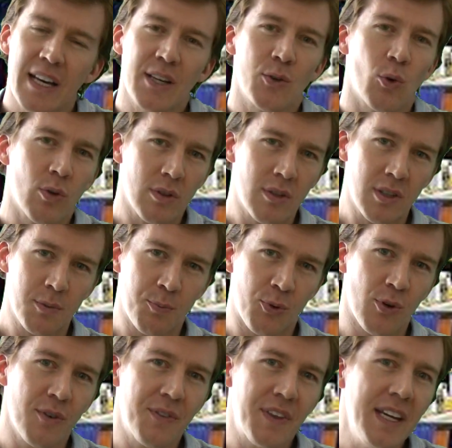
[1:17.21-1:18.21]
in order to
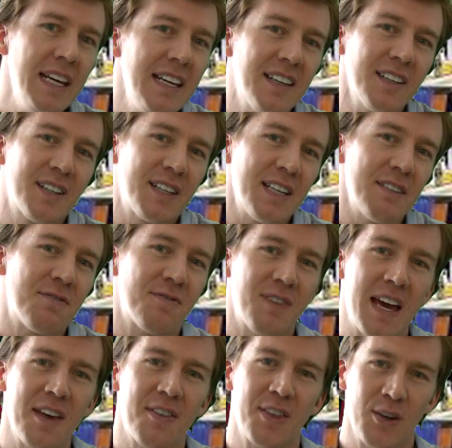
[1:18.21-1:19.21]
prove that he could give
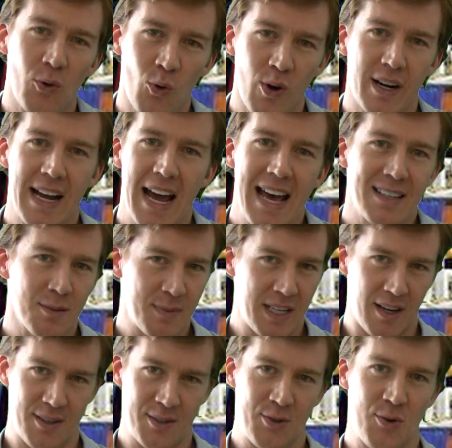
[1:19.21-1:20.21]
Faith an orgasm
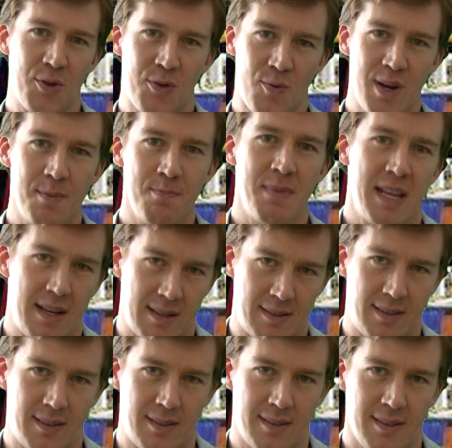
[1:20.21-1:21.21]
in under 3
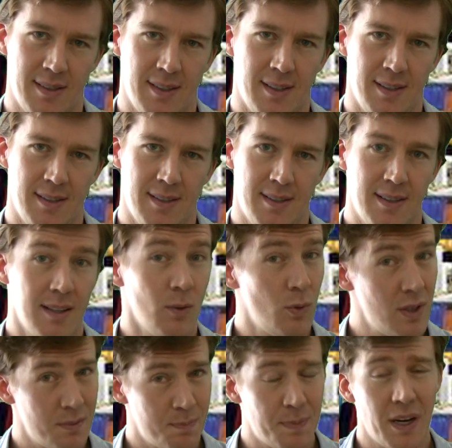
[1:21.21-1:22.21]
minutes. Now,
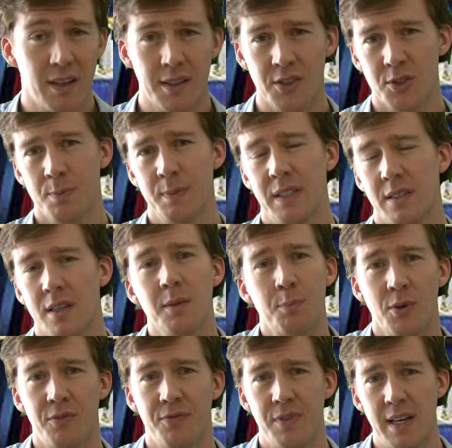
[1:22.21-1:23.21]
what punishment did the
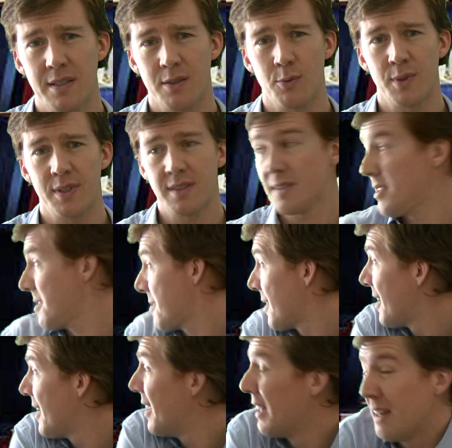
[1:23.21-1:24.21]
professor receive?
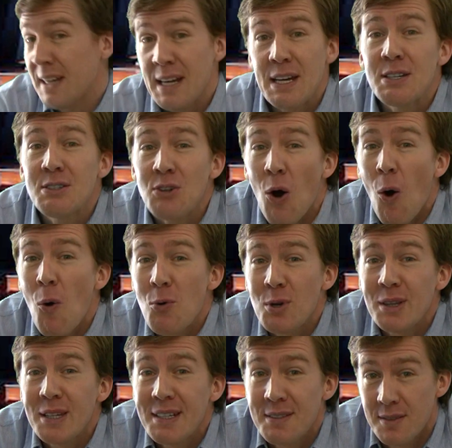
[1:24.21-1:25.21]
He
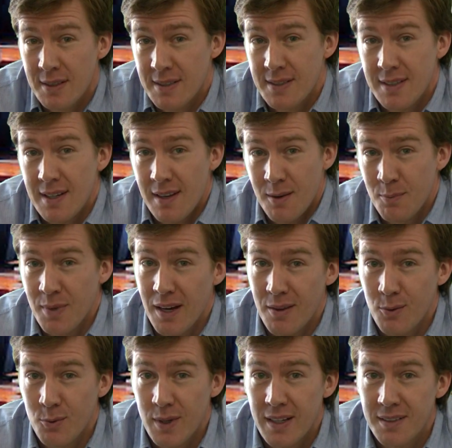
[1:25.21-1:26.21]
totally succeeded, by
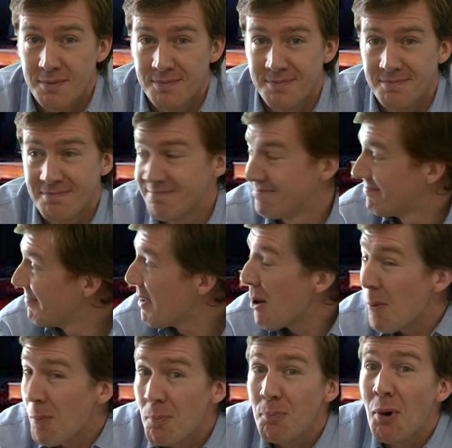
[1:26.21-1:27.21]
the way.
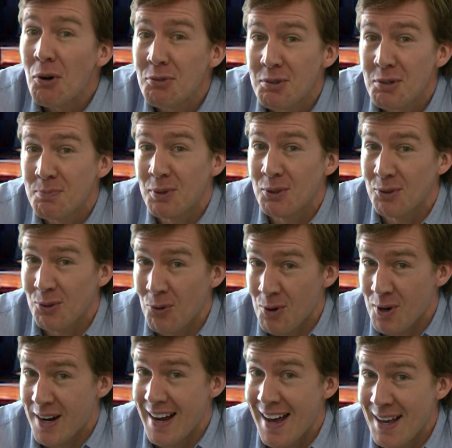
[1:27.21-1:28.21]
Multiple
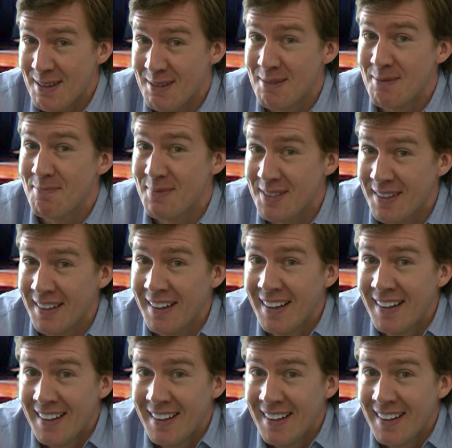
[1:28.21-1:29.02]
orgasms.